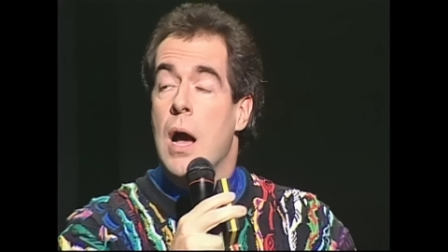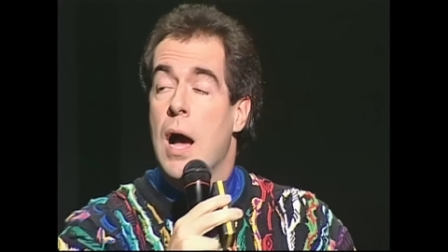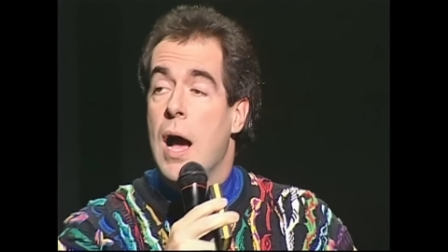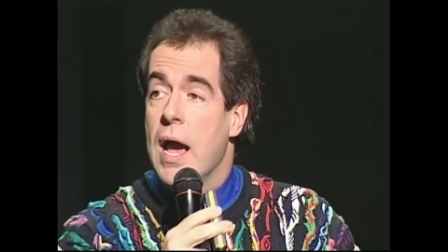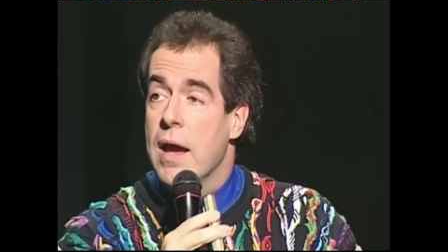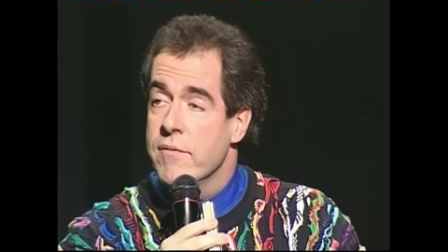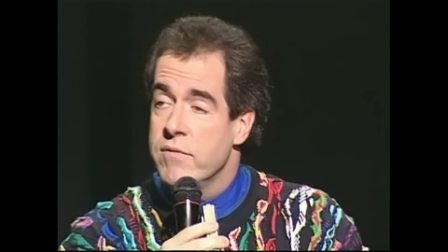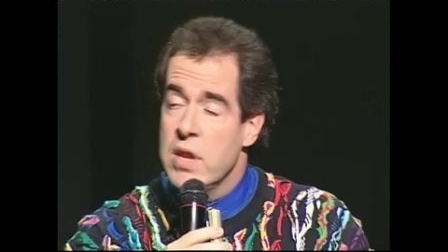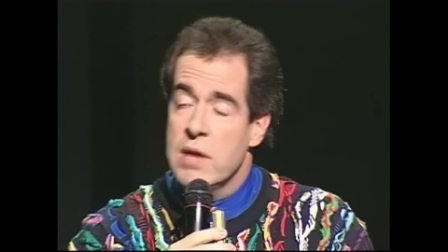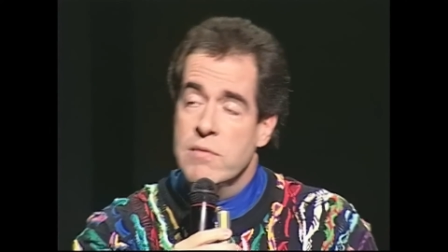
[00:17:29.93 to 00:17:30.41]

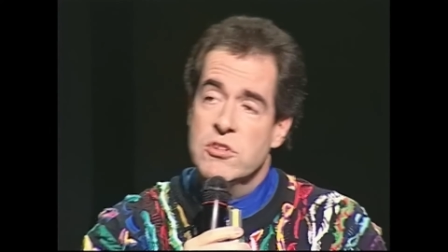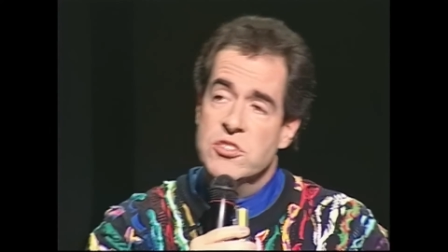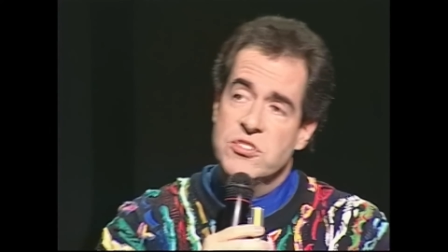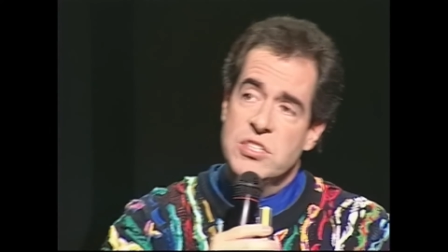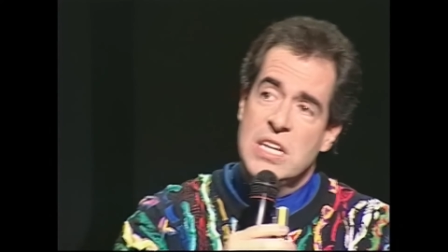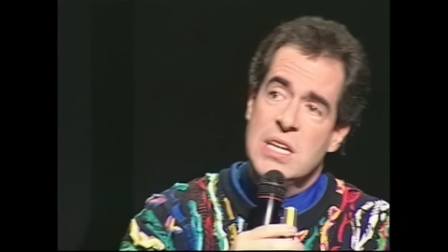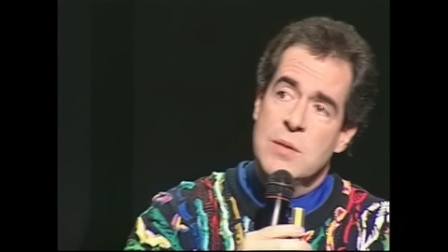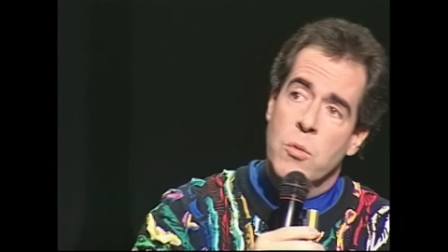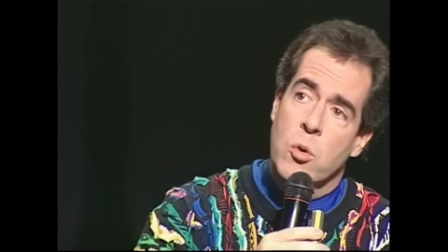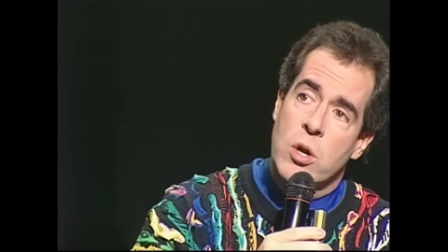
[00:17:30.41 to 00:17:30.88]
I have never
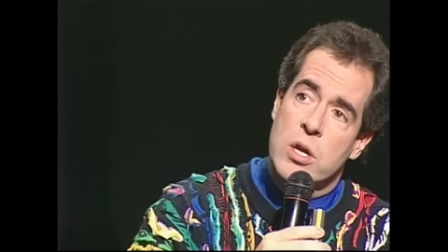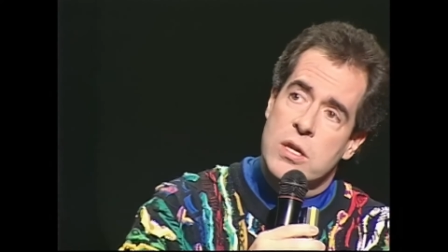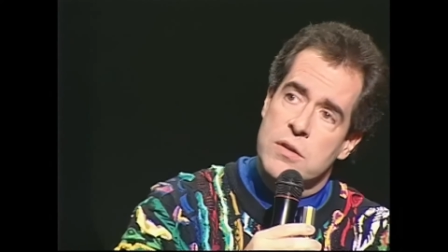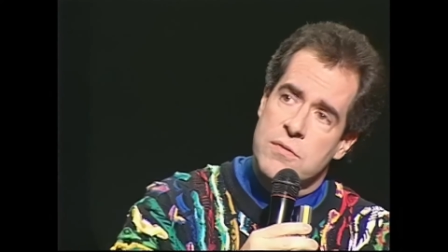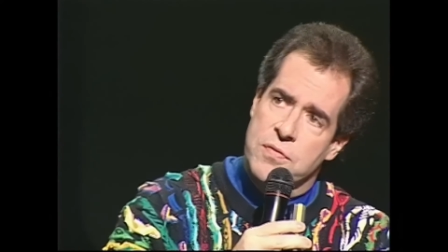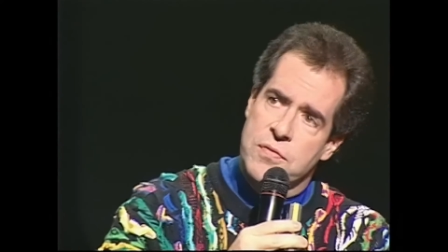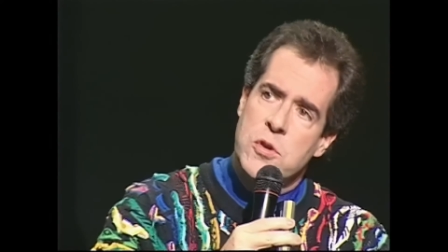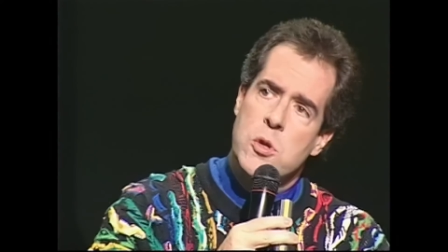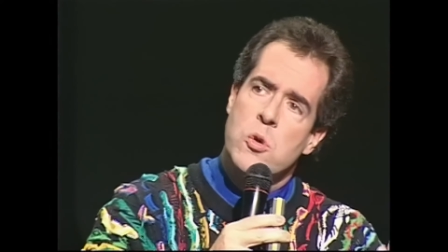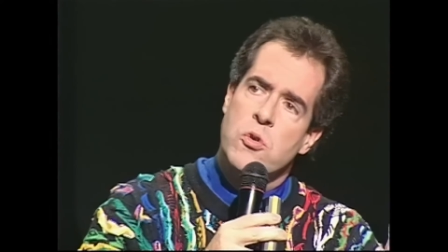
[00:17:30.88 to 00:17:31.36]
seen a more
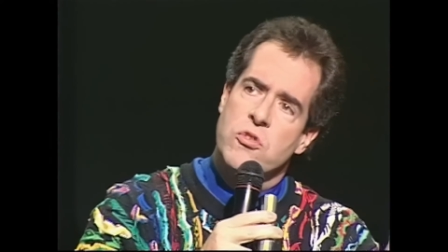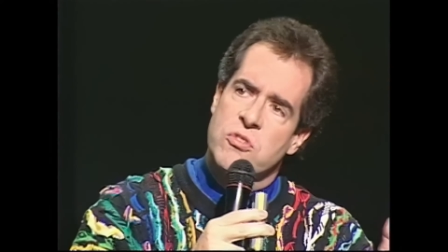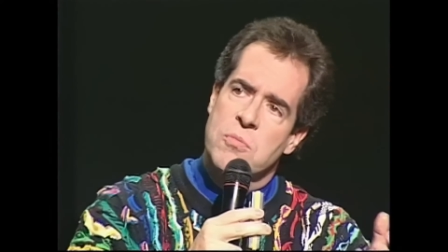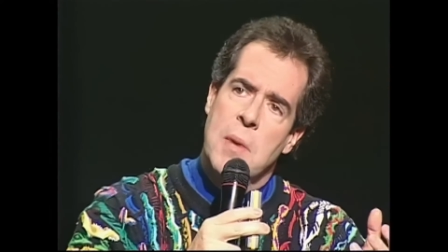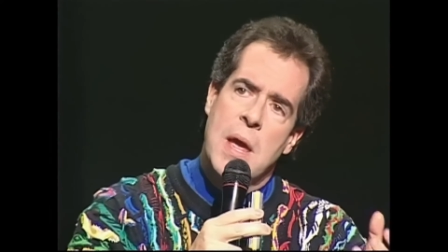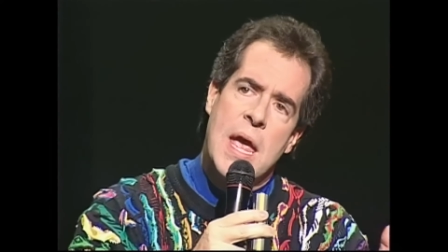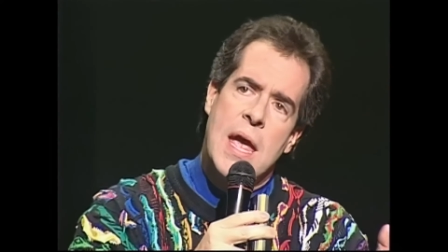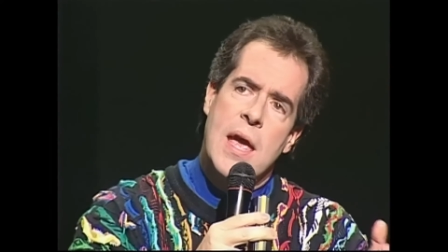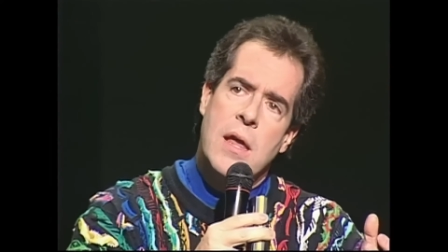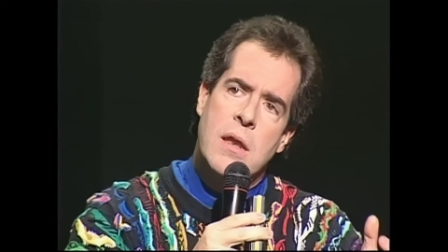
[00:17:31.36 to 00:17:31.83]
confused
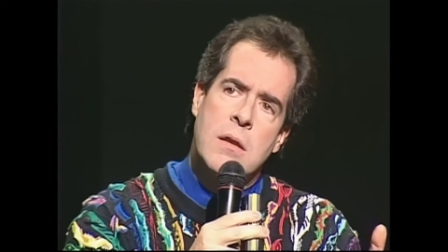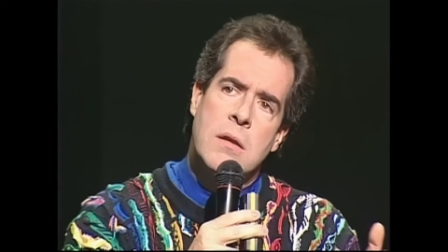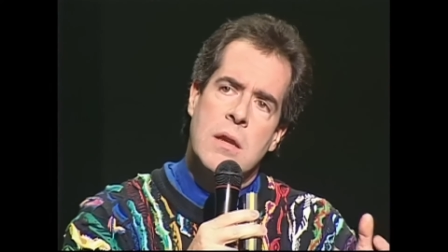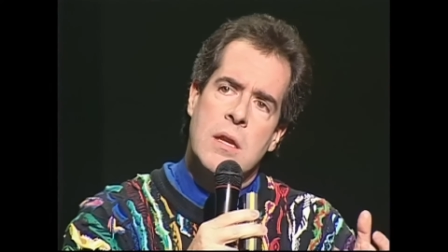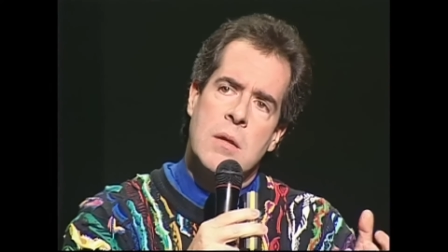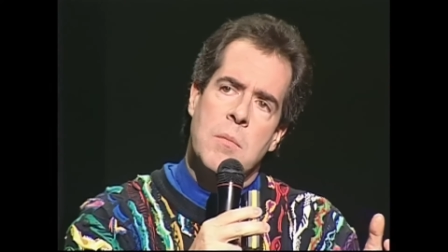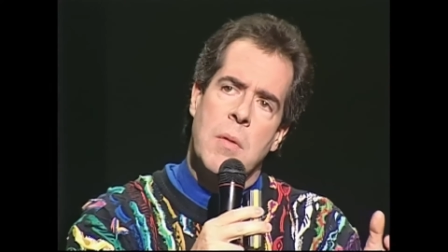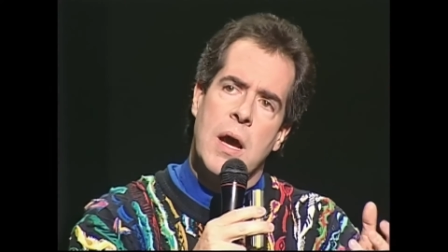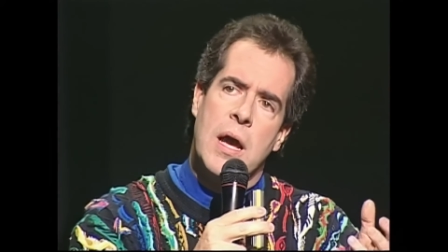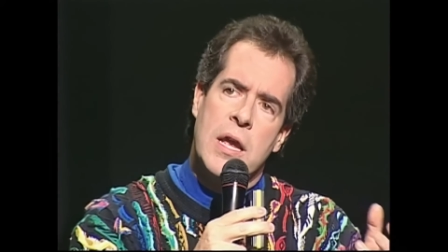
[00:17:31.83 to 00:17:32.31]
man
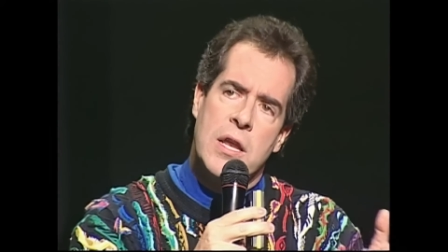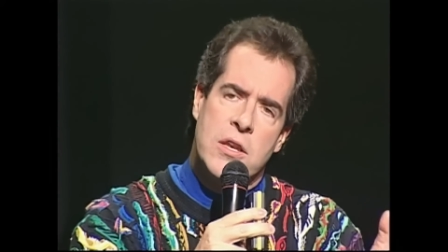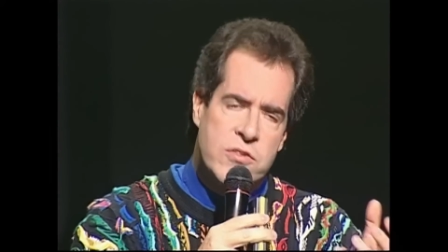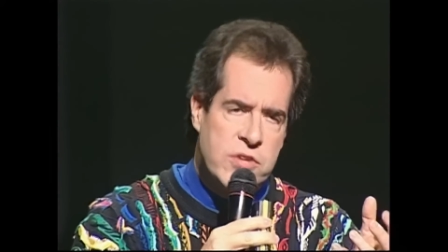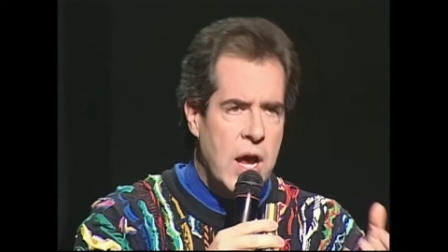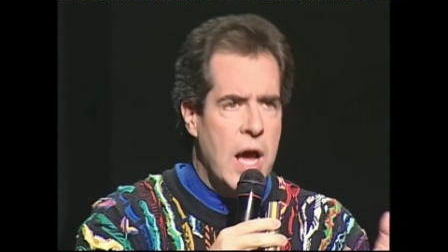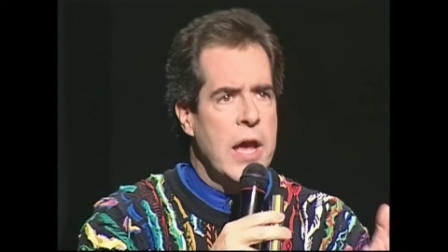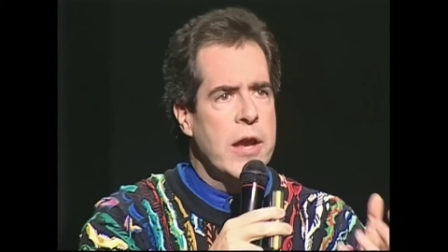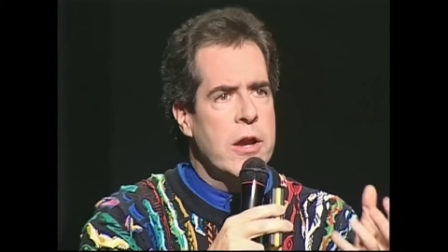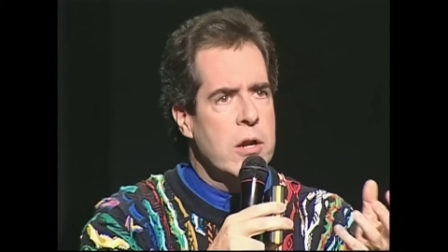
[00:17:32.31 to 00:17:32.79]
in my
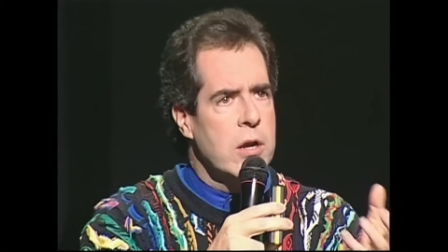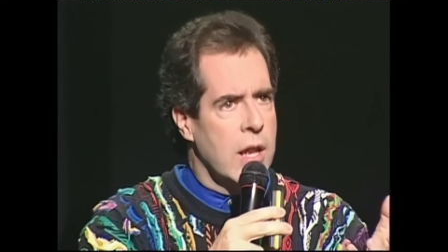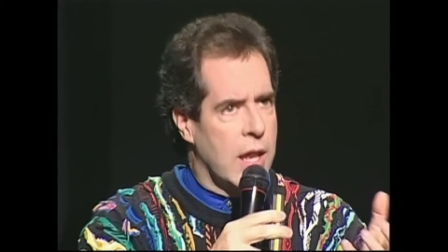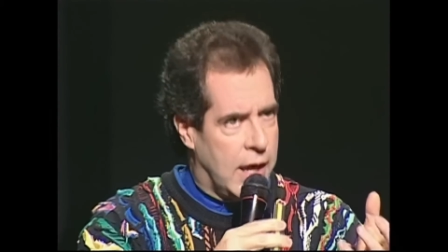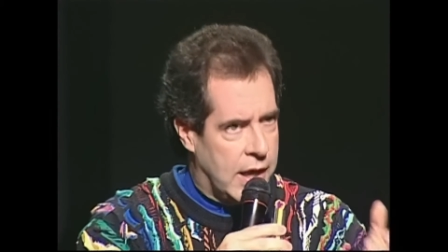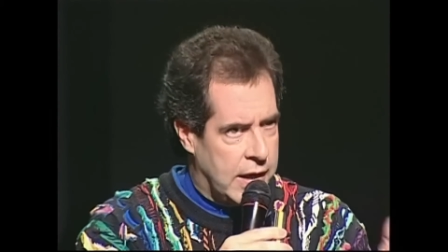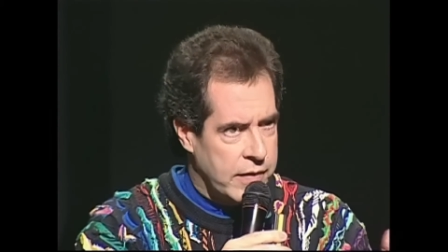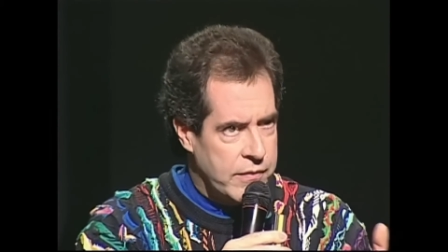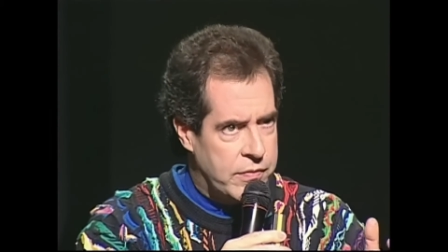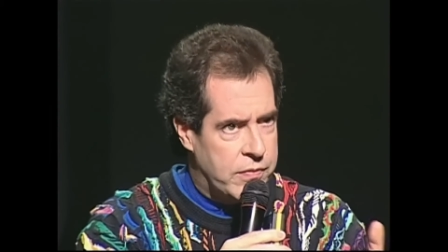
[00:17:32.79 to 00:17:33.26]
entire
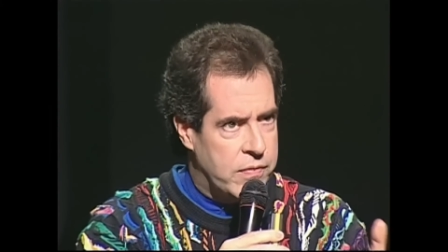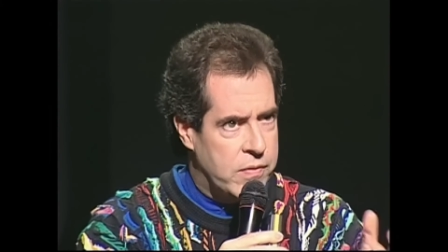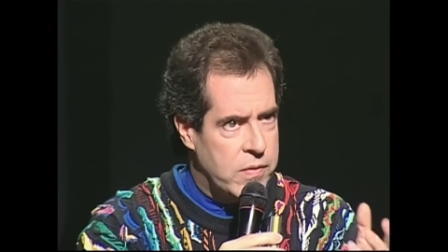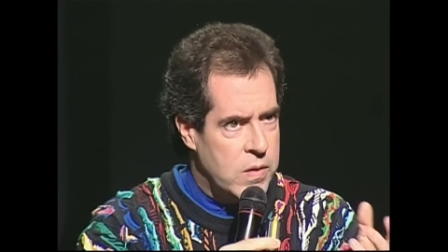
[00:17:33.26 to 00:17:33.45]
life.